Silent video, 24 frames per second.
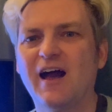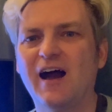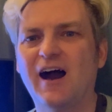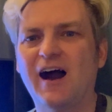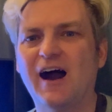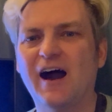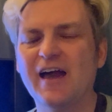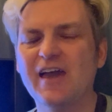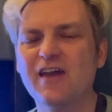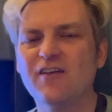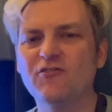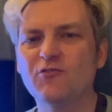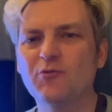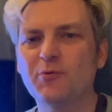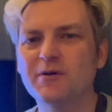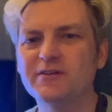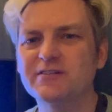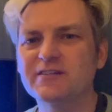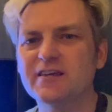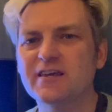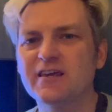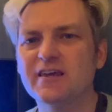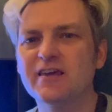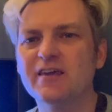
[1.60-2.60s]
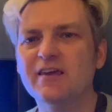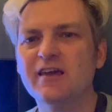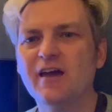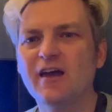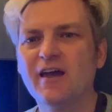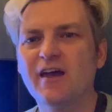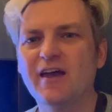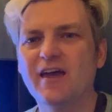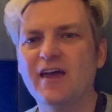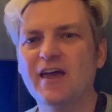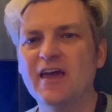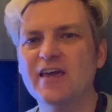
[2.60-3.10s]
Hi everybody,
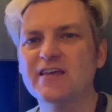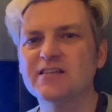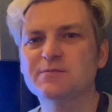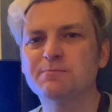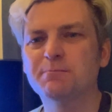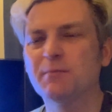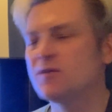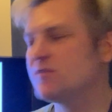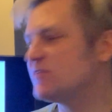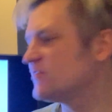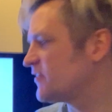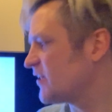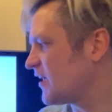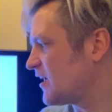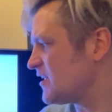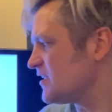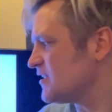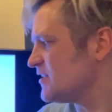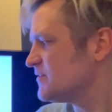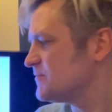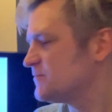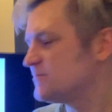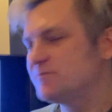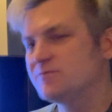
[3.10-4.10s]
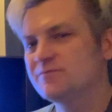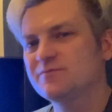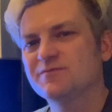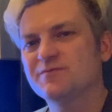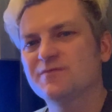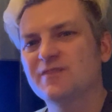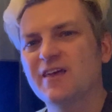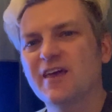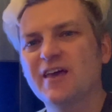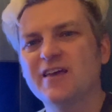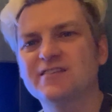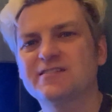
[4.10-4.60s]
it's Monday.
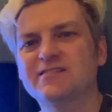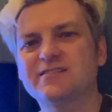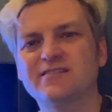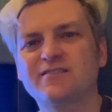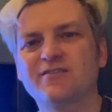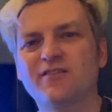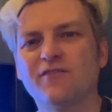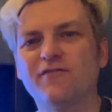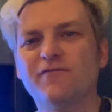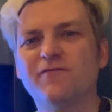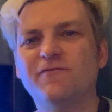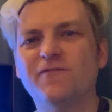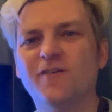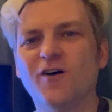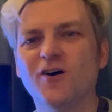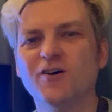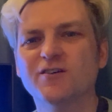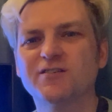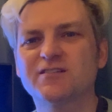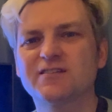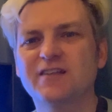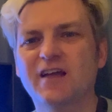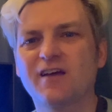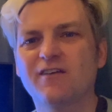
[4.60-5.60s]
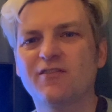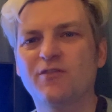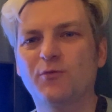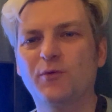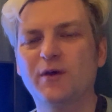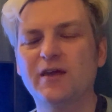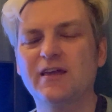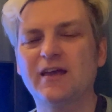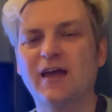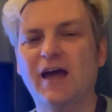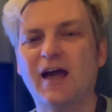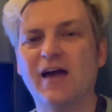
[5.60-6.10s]
It's the first day of the
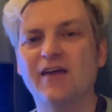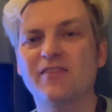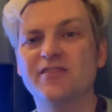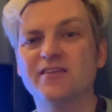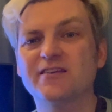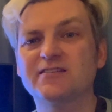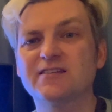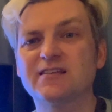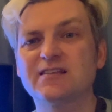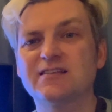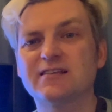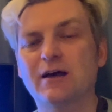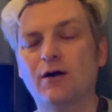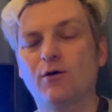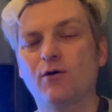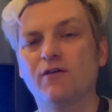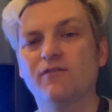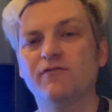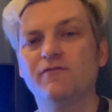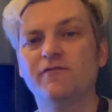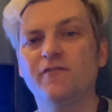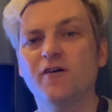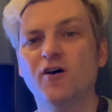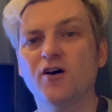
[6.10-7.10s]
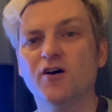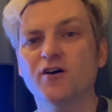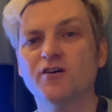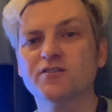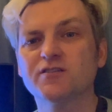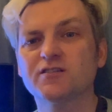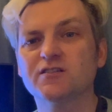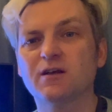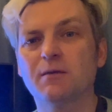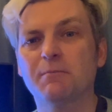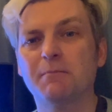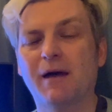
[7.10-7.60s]
week and this is our
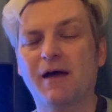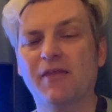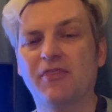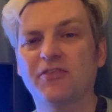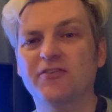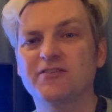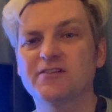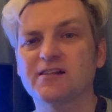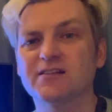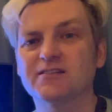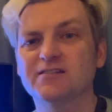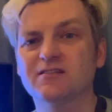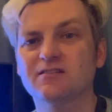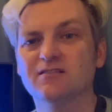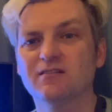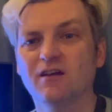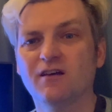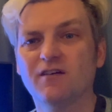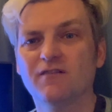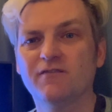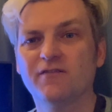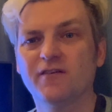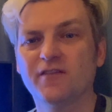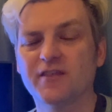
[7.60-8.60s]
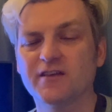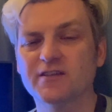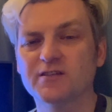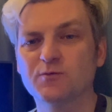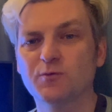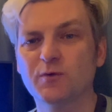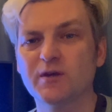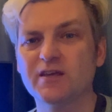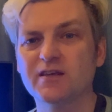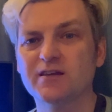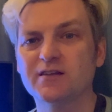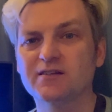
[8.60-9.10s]
first maths lesson for this
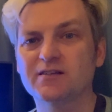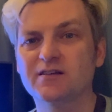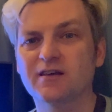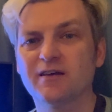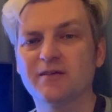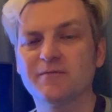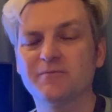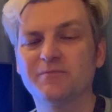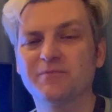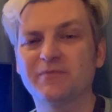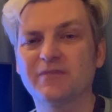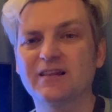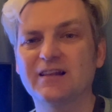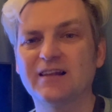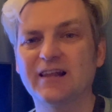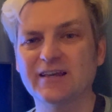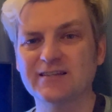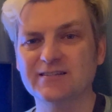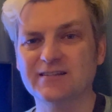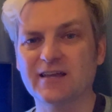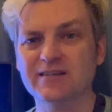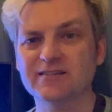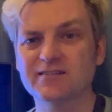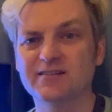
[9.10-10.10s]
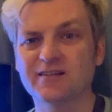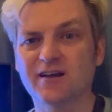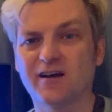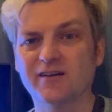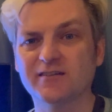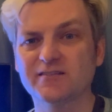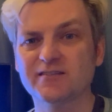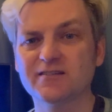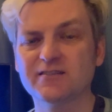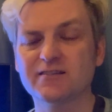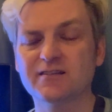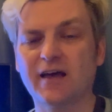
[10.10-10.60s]
week. Let's get
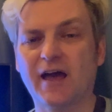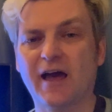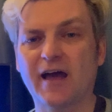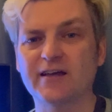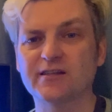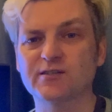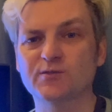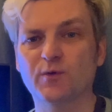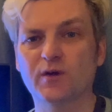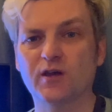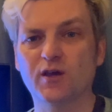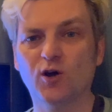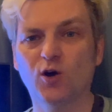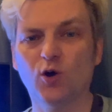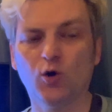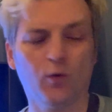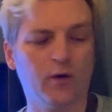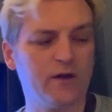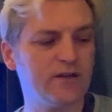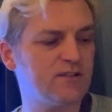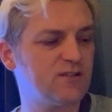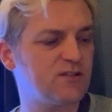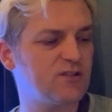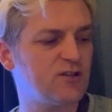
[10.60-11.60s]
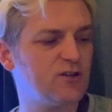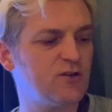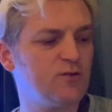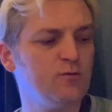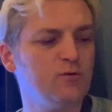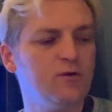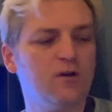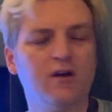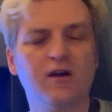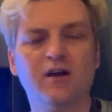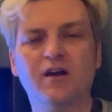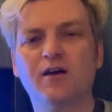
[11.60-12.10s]
started as we always do.
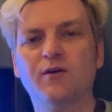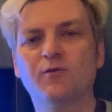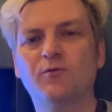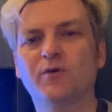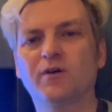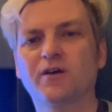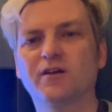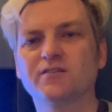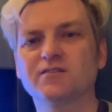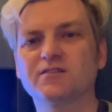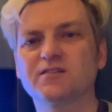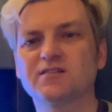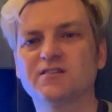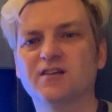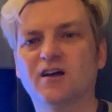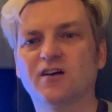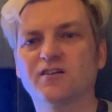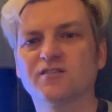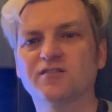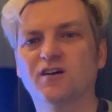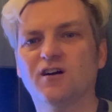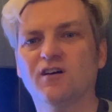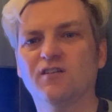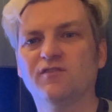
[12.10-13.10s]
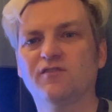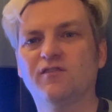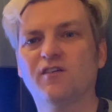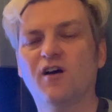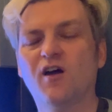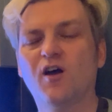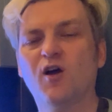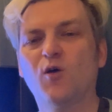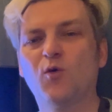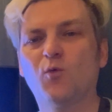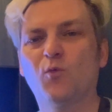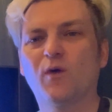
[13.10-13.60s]
We're going to start off
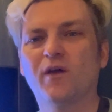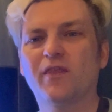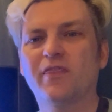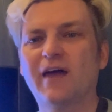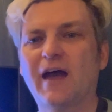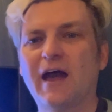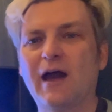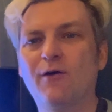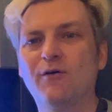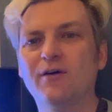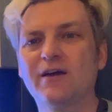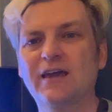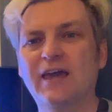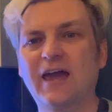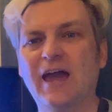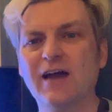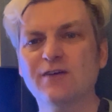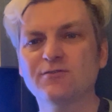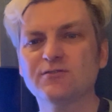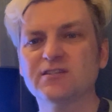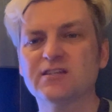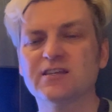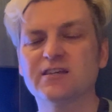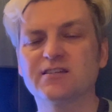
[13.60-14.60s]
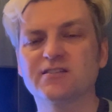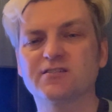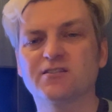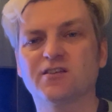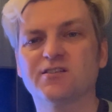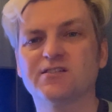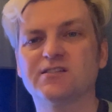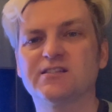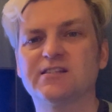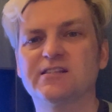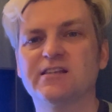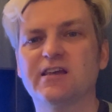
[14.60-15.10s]
with our counting, so
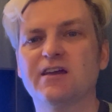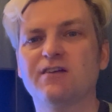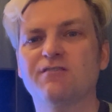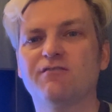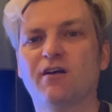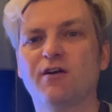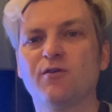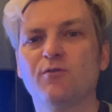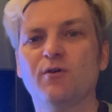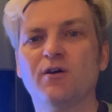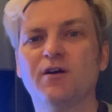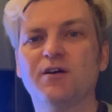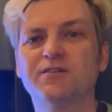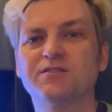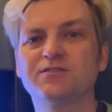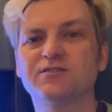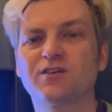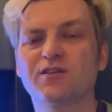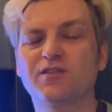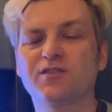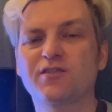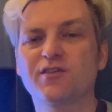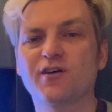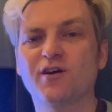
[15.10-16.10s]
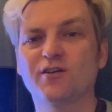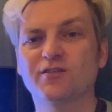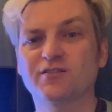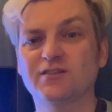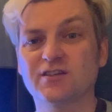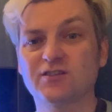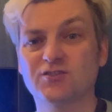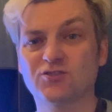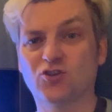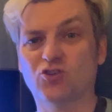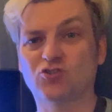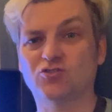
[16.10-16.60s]
0 to 30.
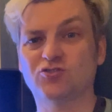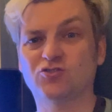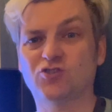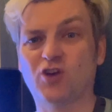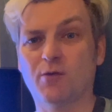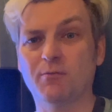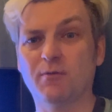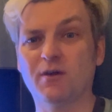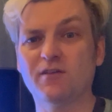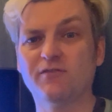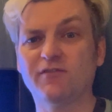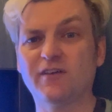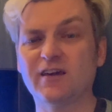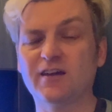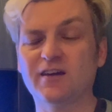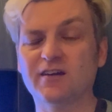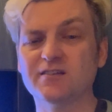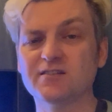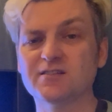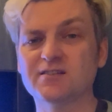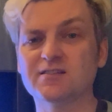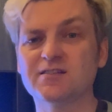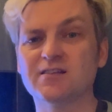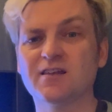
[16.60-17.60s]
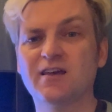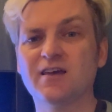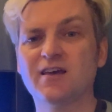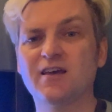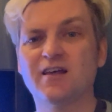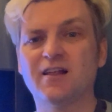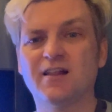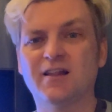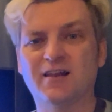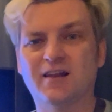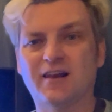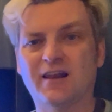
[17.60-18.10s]
So show me your fingers.
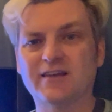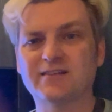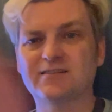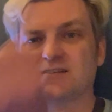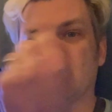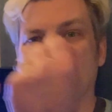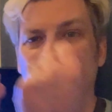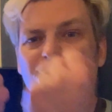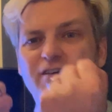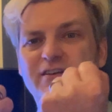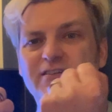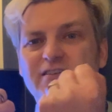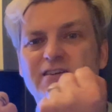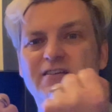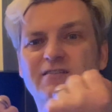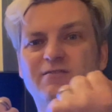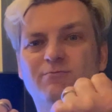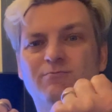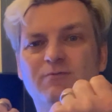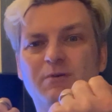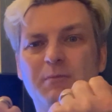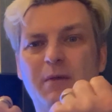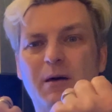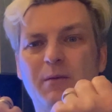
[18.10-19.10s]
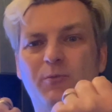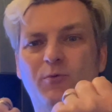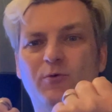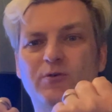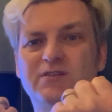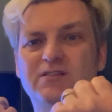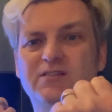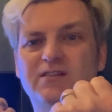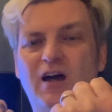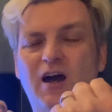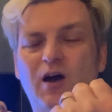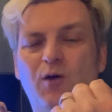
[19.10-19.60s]
Let's get ready. Remember, we
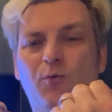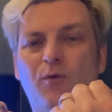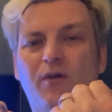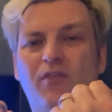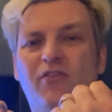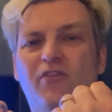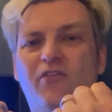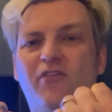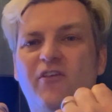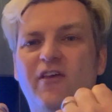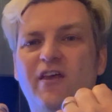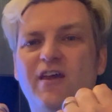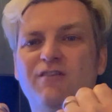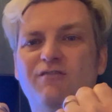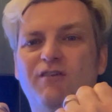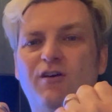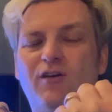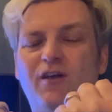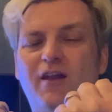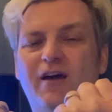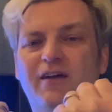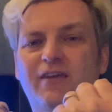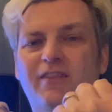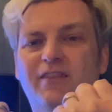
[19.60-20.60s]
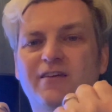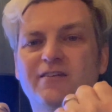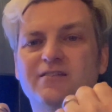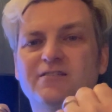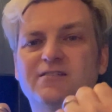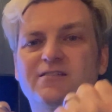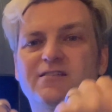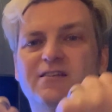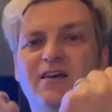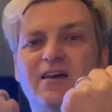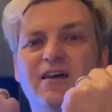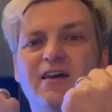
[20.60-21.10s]
start with 0 like
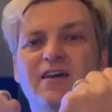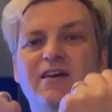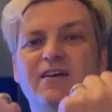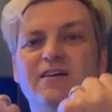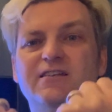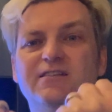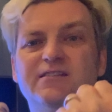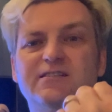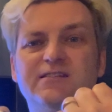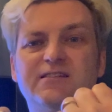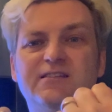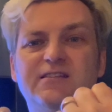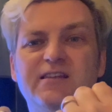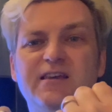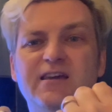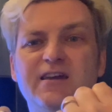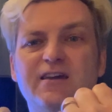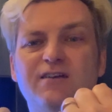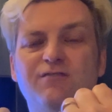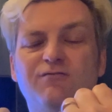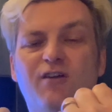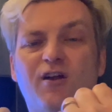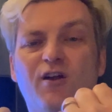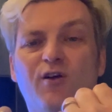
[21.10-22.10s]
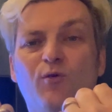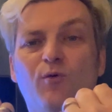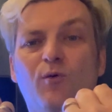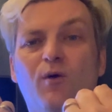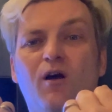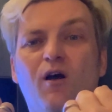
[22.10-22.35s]
this. 0,